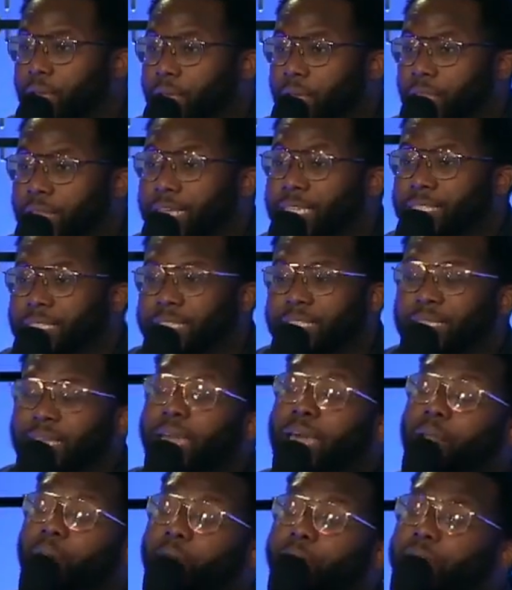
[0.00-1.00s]
that says,
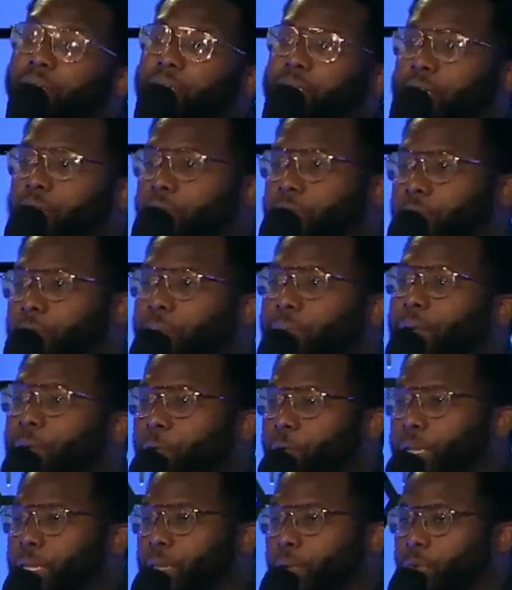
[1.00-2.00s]
God, I'm going to turn from my
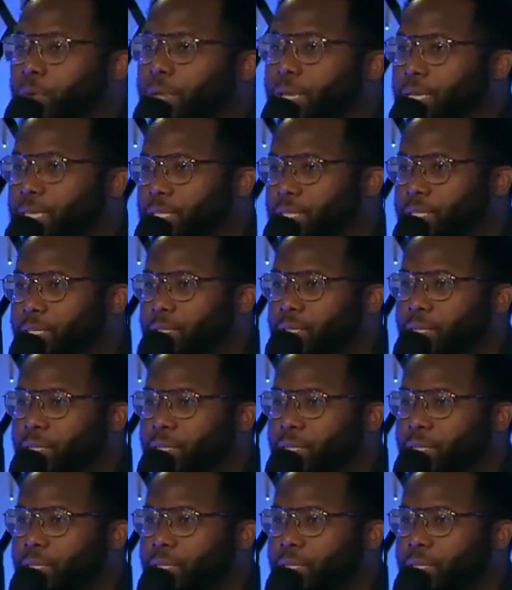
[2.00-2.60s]
wicked ways?